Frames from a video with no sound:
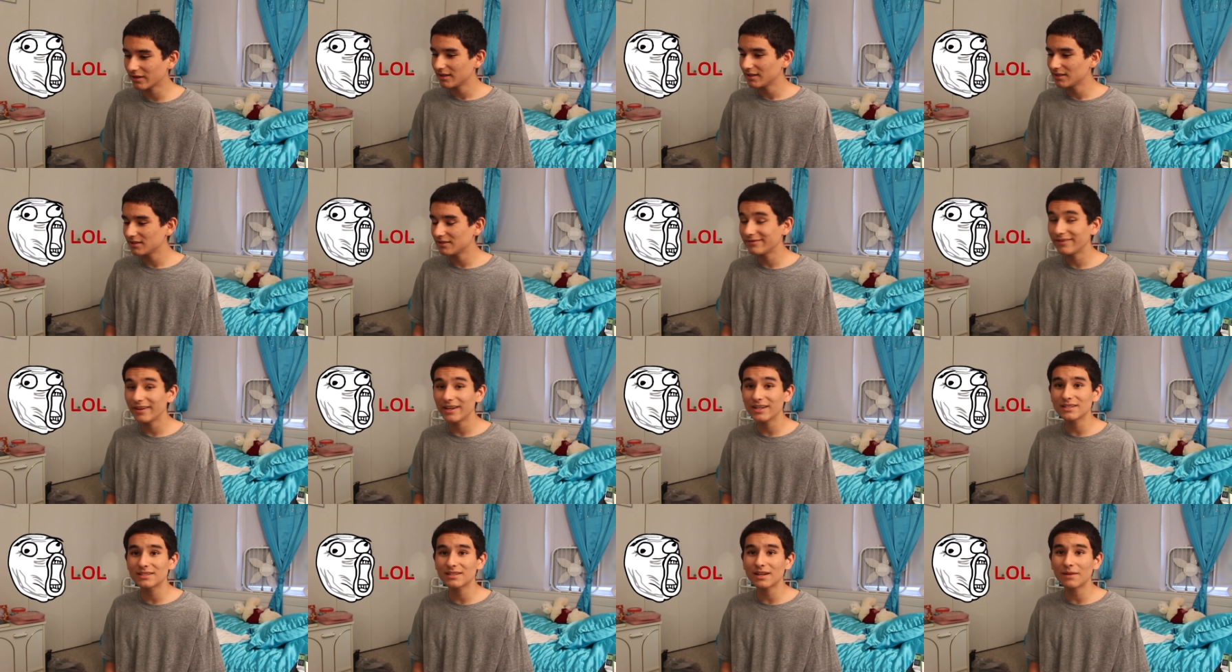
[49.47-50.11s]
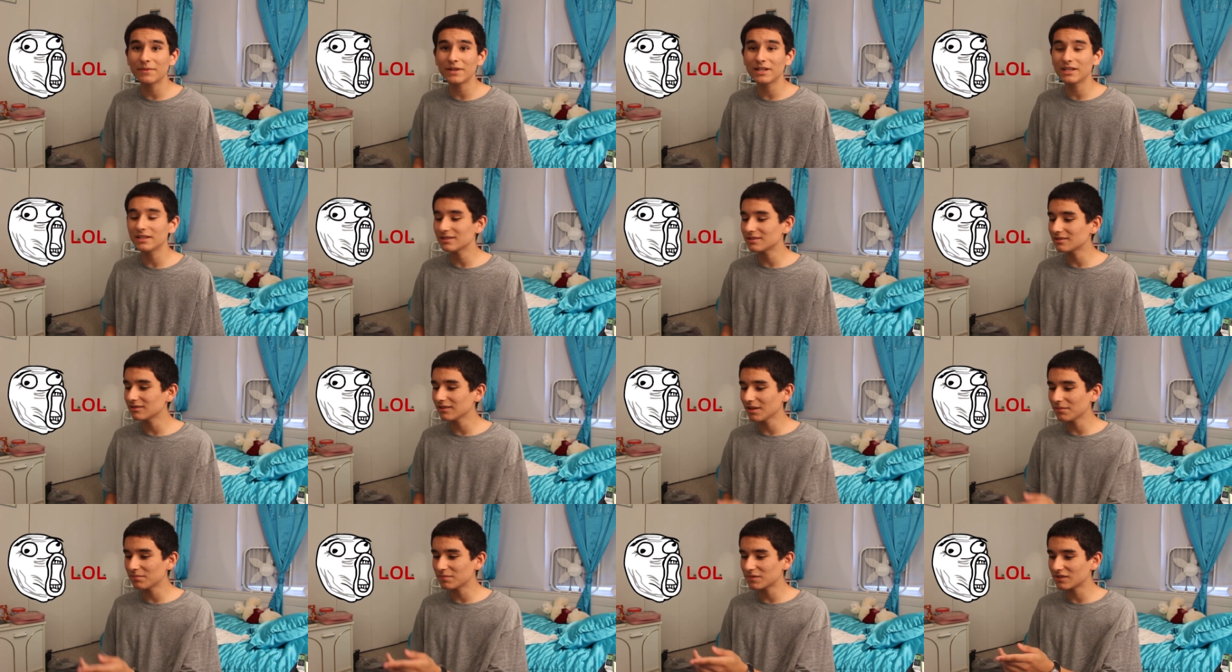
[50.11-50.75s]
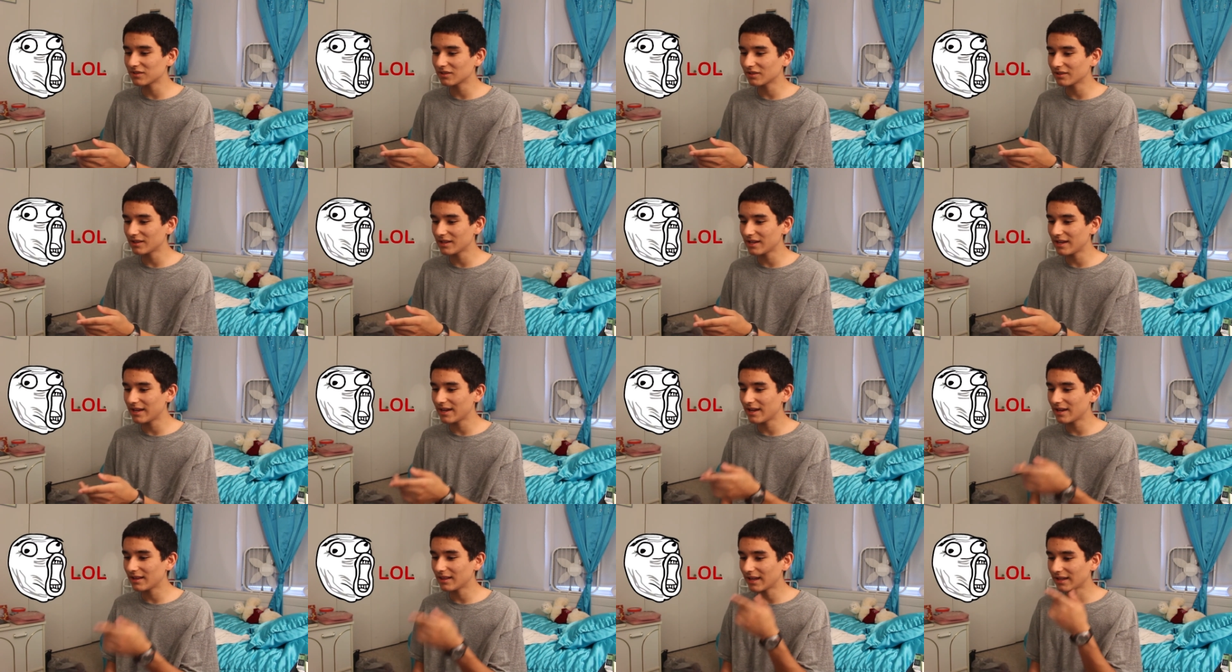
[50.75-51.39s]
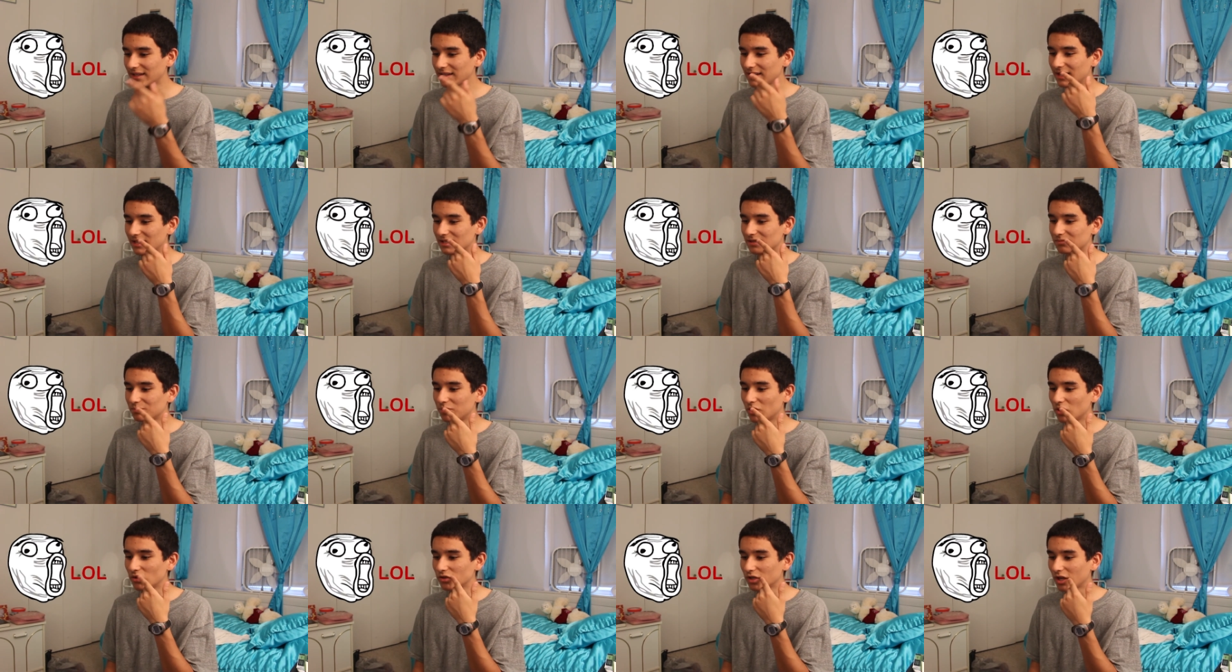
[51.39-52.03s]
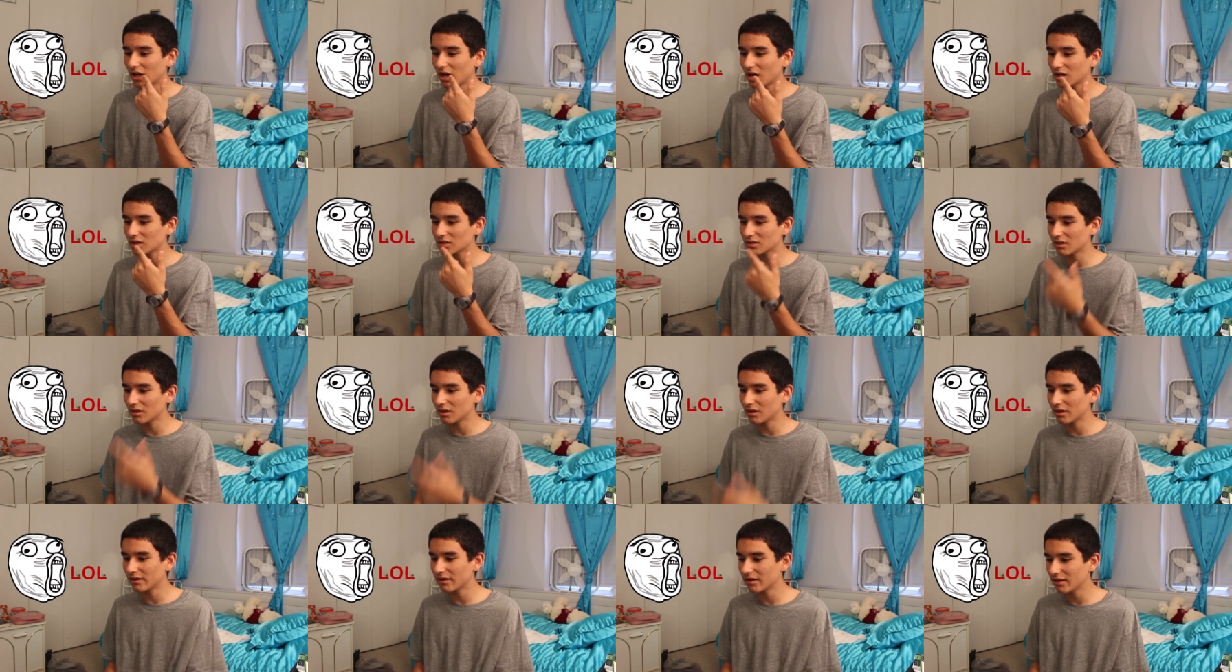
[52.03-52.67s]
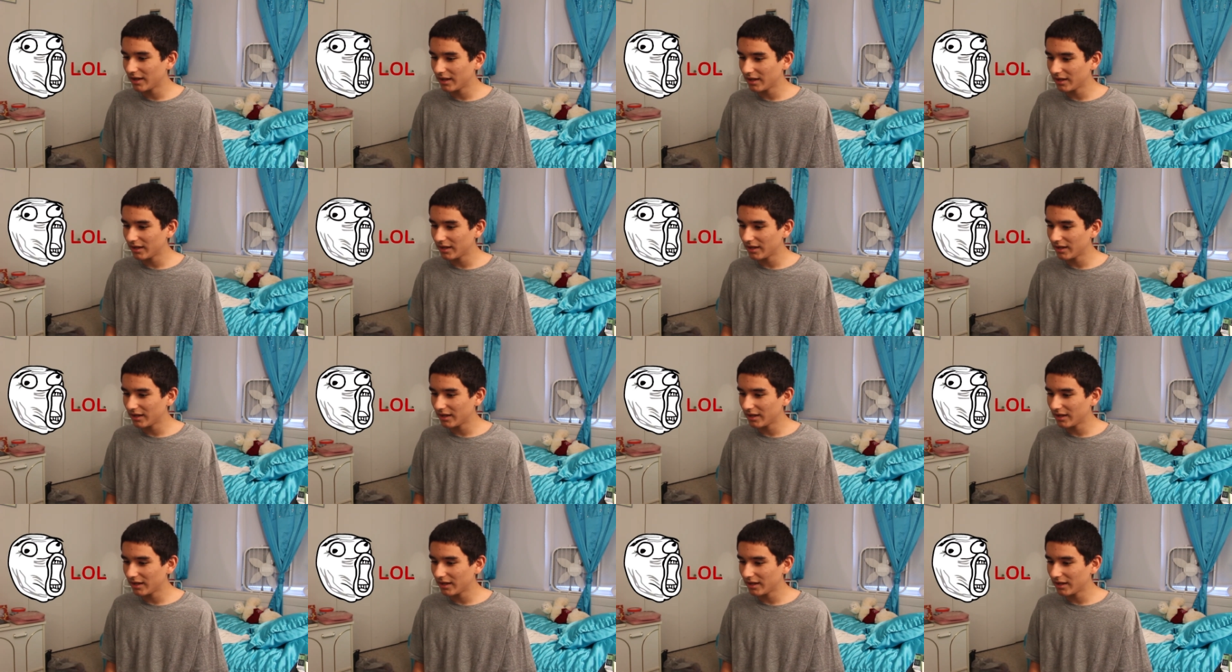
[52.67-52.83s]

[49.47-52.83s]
His face, I mean, his lips look like he has Botox on.